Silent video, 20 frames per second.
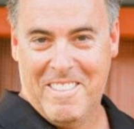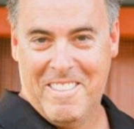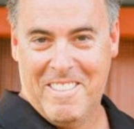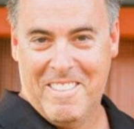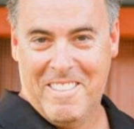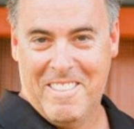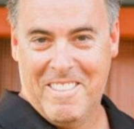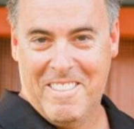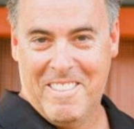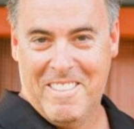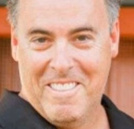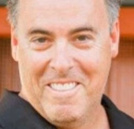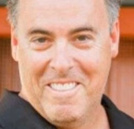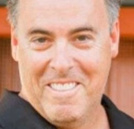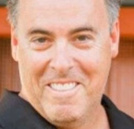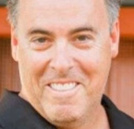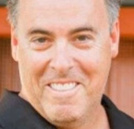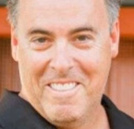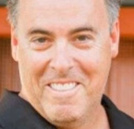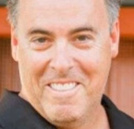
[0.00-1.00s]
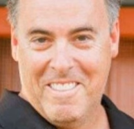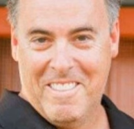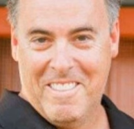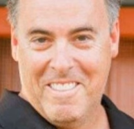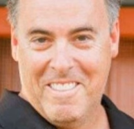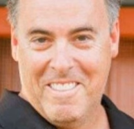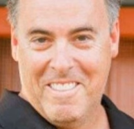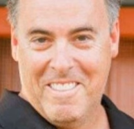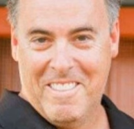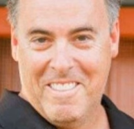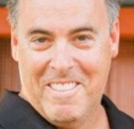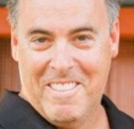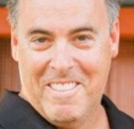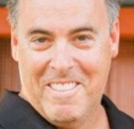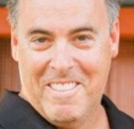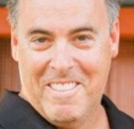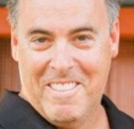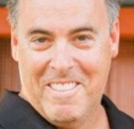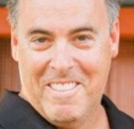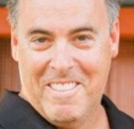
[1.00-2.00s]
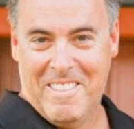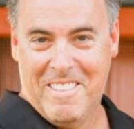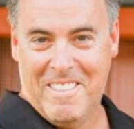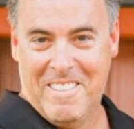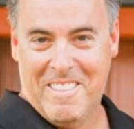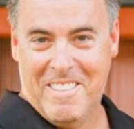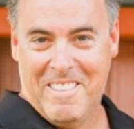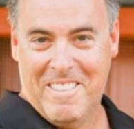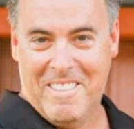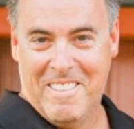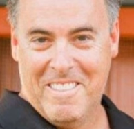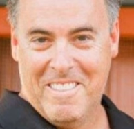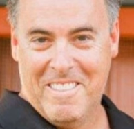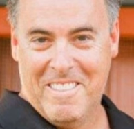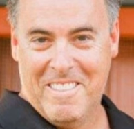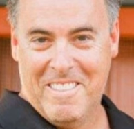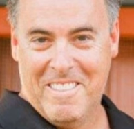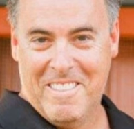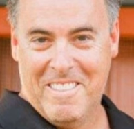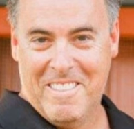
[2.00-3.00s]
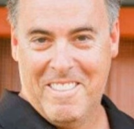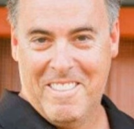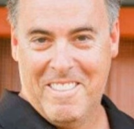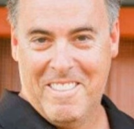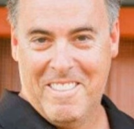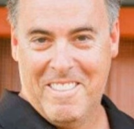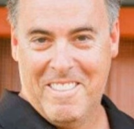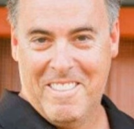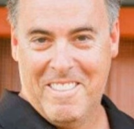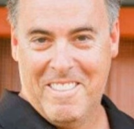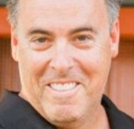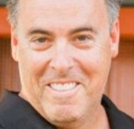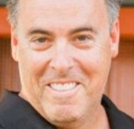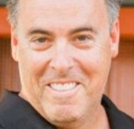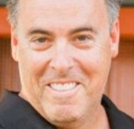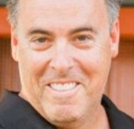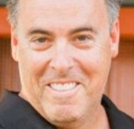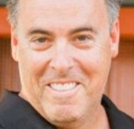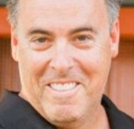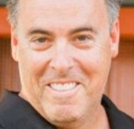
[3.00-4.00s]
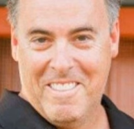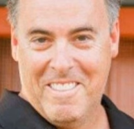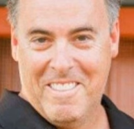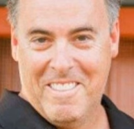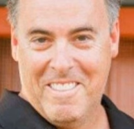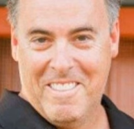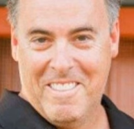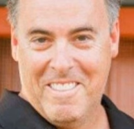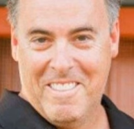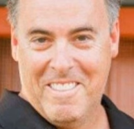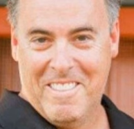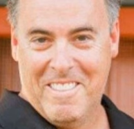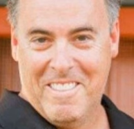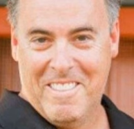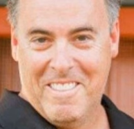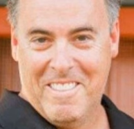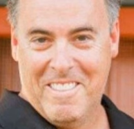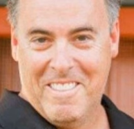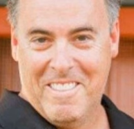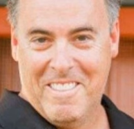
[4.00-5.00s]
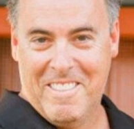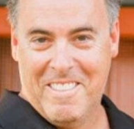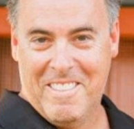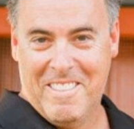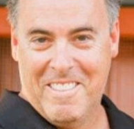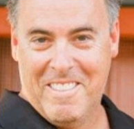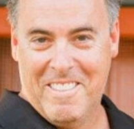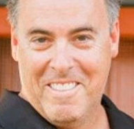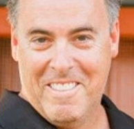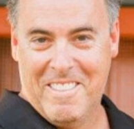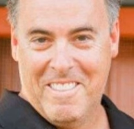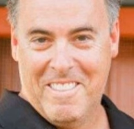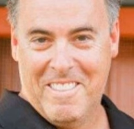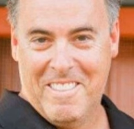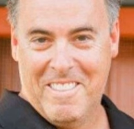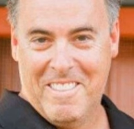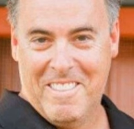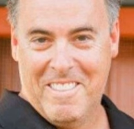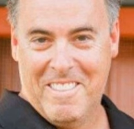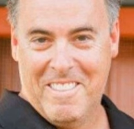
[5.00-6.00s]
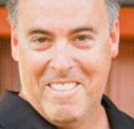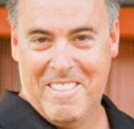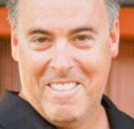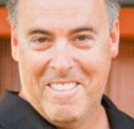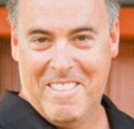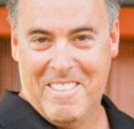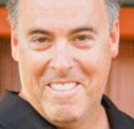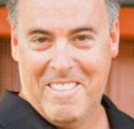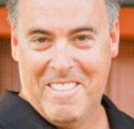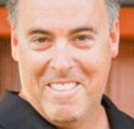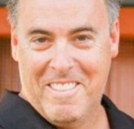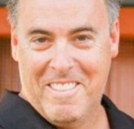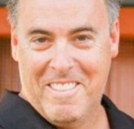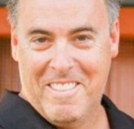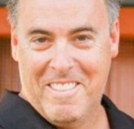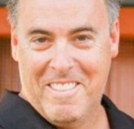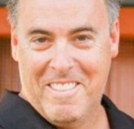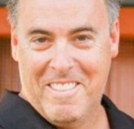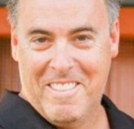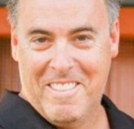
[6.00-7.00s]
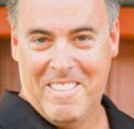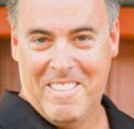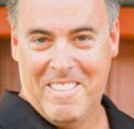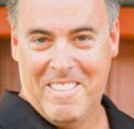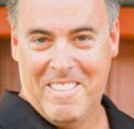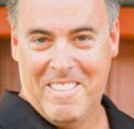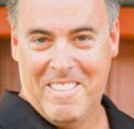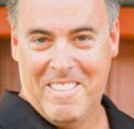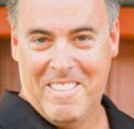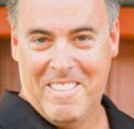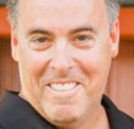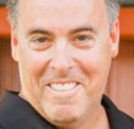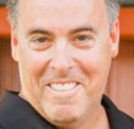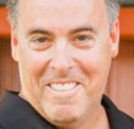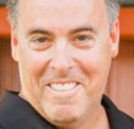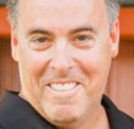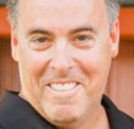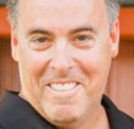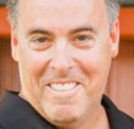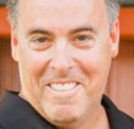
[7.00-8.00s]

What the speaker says: [no speech]